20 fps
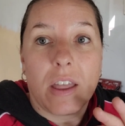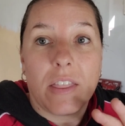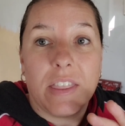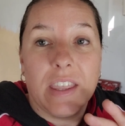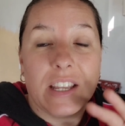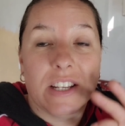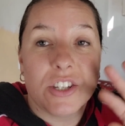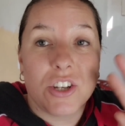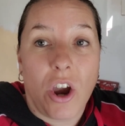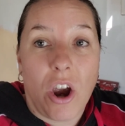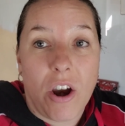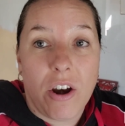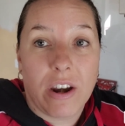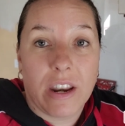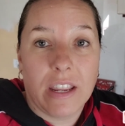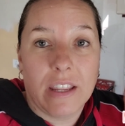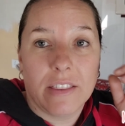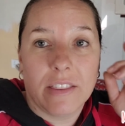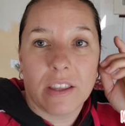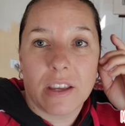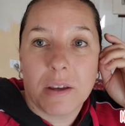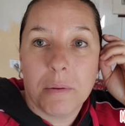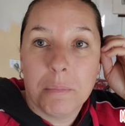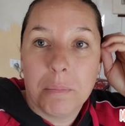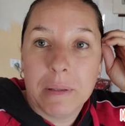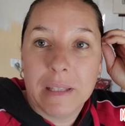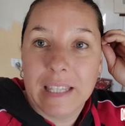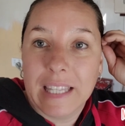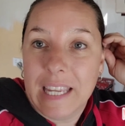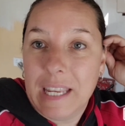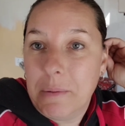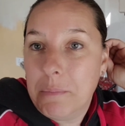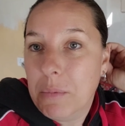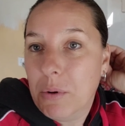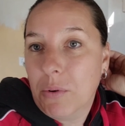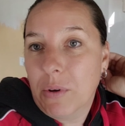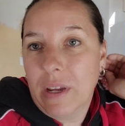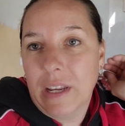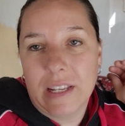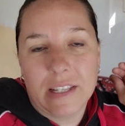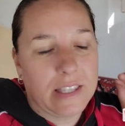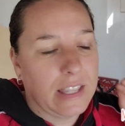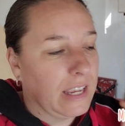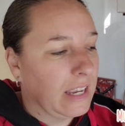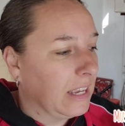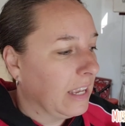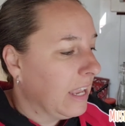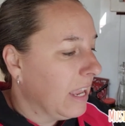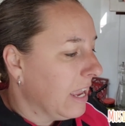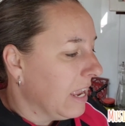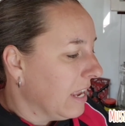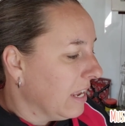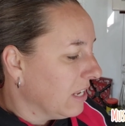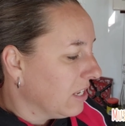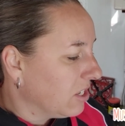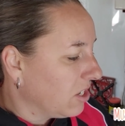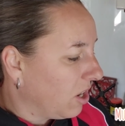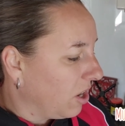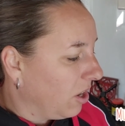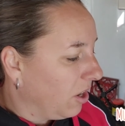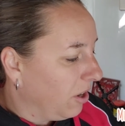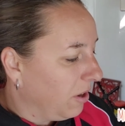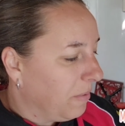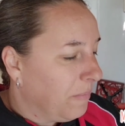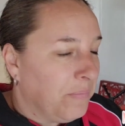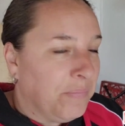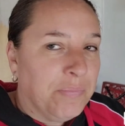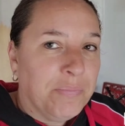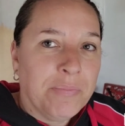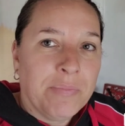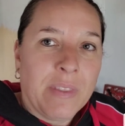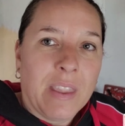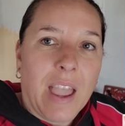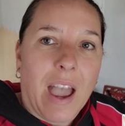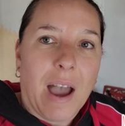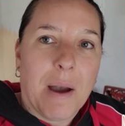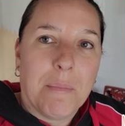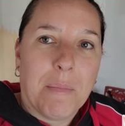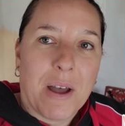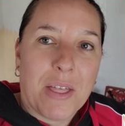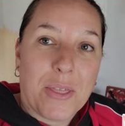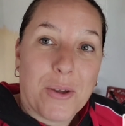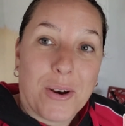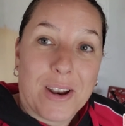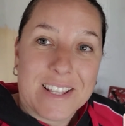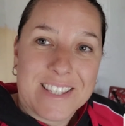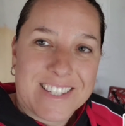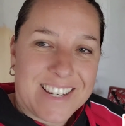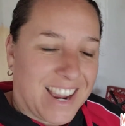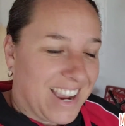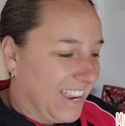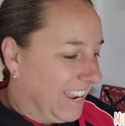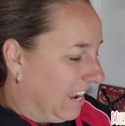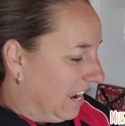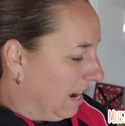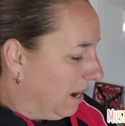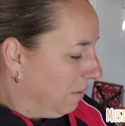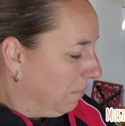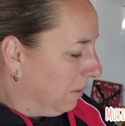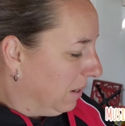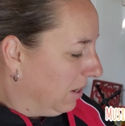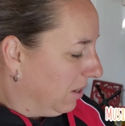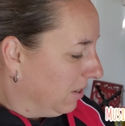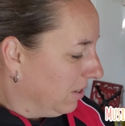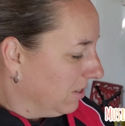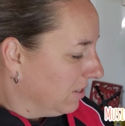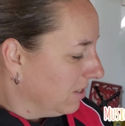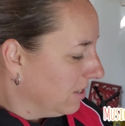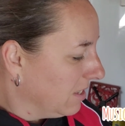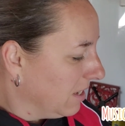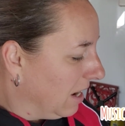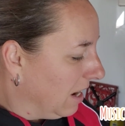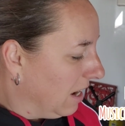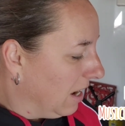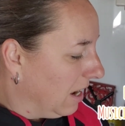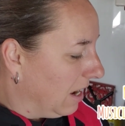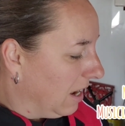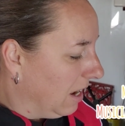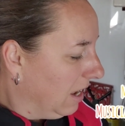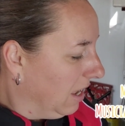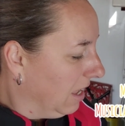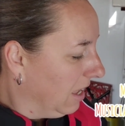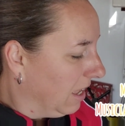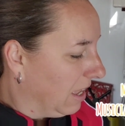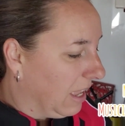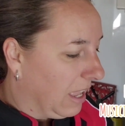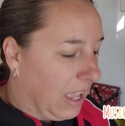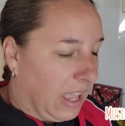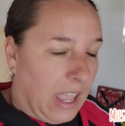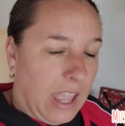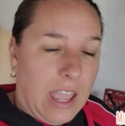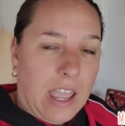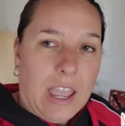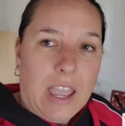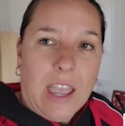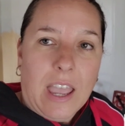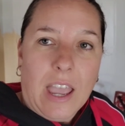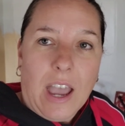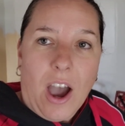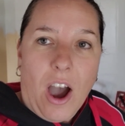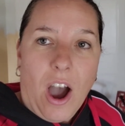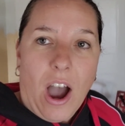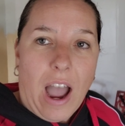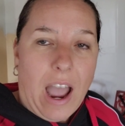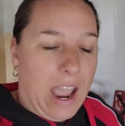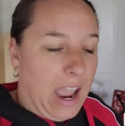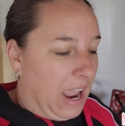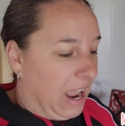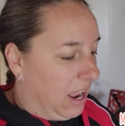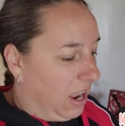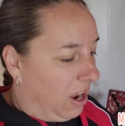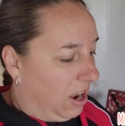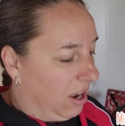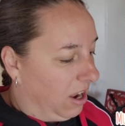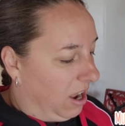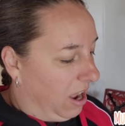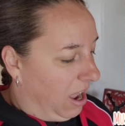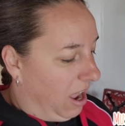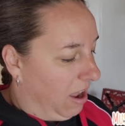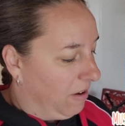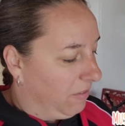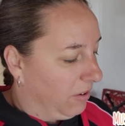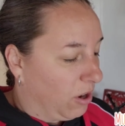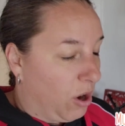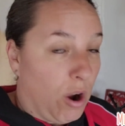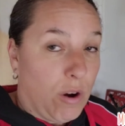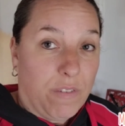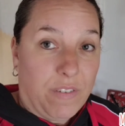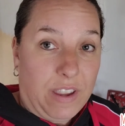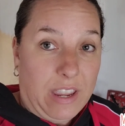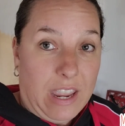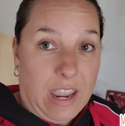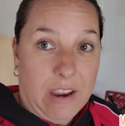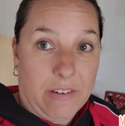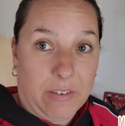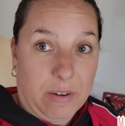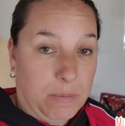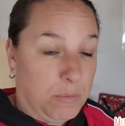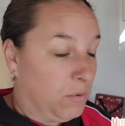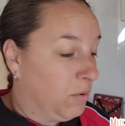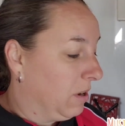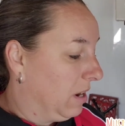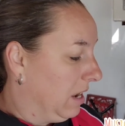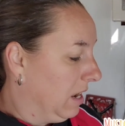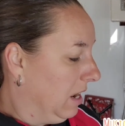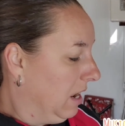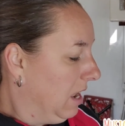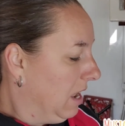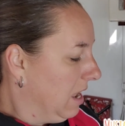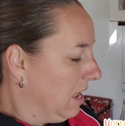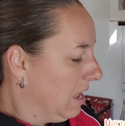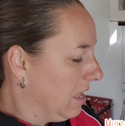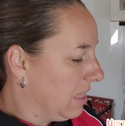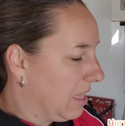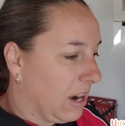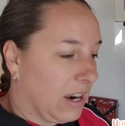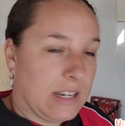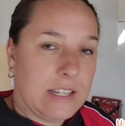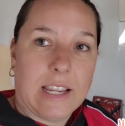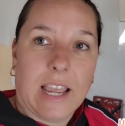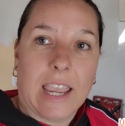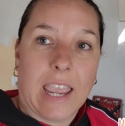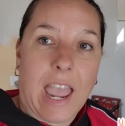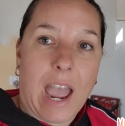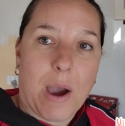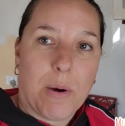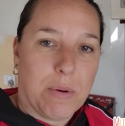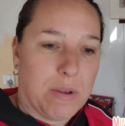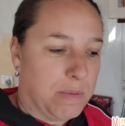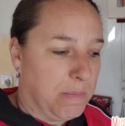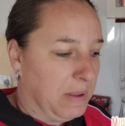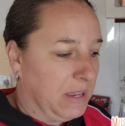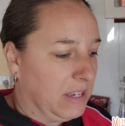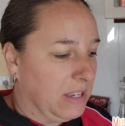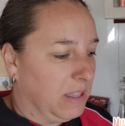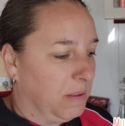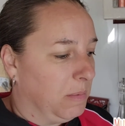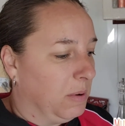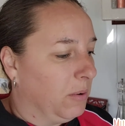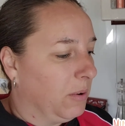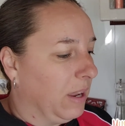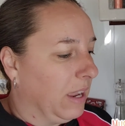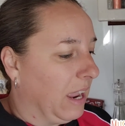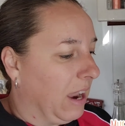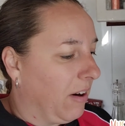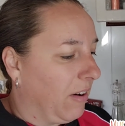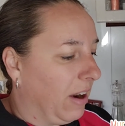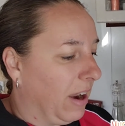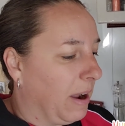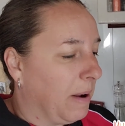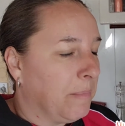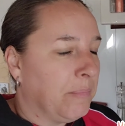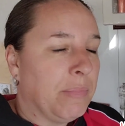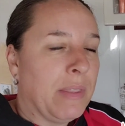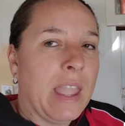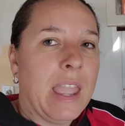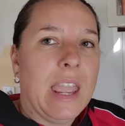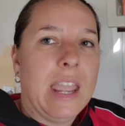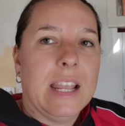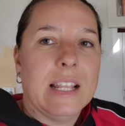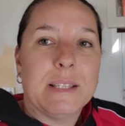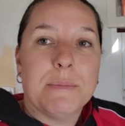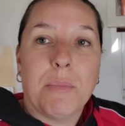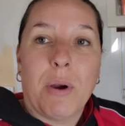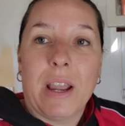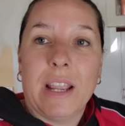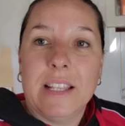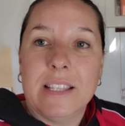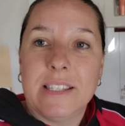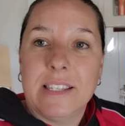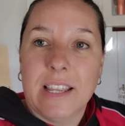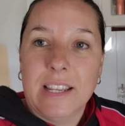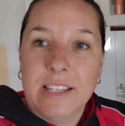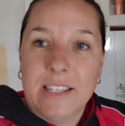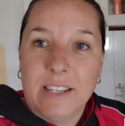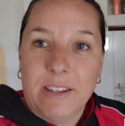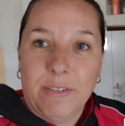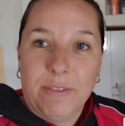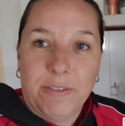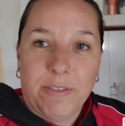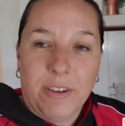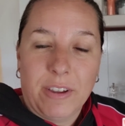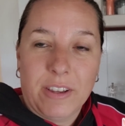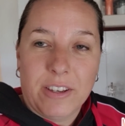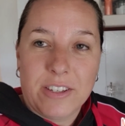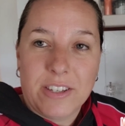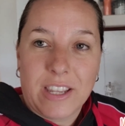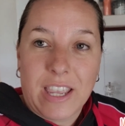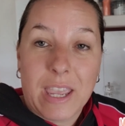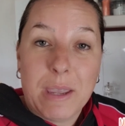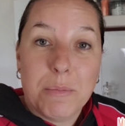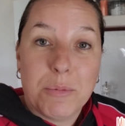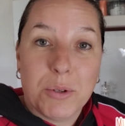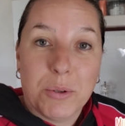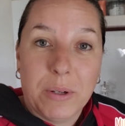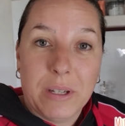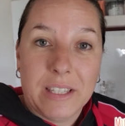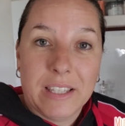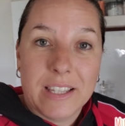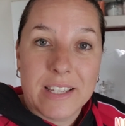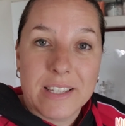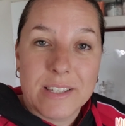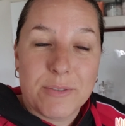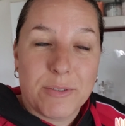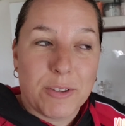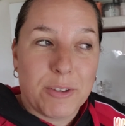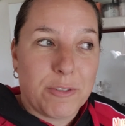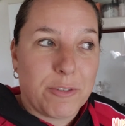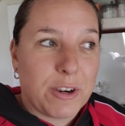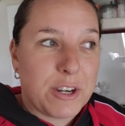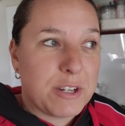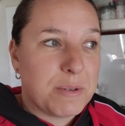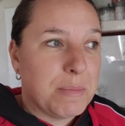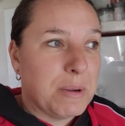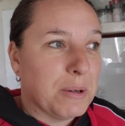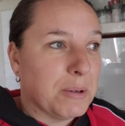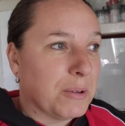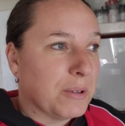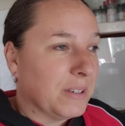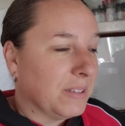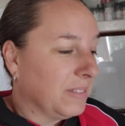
the entirety, the complete milking thing. So I thought I'd start here because I have a coffee every morning that I take out with me to the milking area. It's my incentive to keep doing this for the fresh milk.